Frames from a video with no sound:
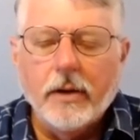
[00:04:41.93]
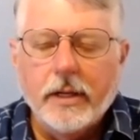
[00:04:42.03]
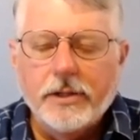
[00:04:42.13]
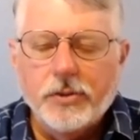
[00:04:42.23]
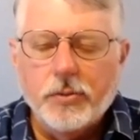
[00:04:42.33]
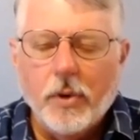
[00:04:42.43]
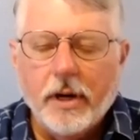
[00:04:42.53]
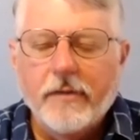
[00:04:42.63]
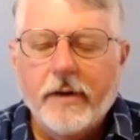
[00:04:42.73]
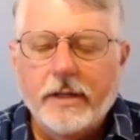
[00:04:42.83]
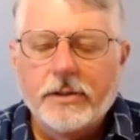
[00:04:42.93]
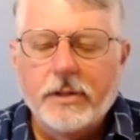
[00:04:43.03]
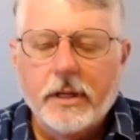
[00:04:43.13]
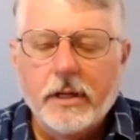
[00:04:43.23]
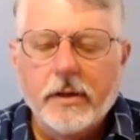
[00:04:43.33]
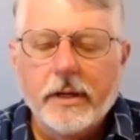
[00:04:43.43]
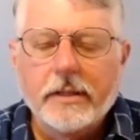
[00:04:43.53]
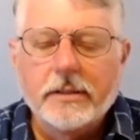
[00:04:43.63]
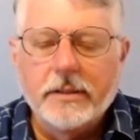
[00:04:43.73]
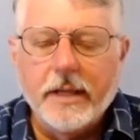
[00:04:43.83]
each one of us to hear
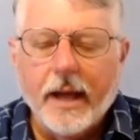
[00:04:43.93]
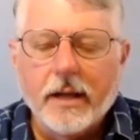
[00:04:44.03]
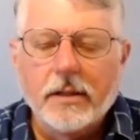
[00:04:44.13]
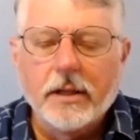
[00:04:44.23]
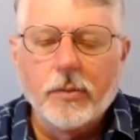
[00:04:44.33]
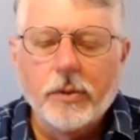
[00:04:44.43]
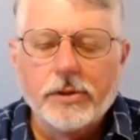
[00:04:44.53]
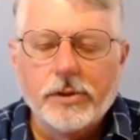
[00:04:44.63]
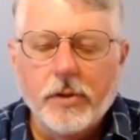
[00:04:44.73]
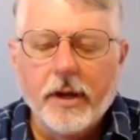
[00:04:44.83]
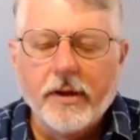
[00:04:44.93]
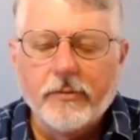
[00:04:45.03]
exactly what you have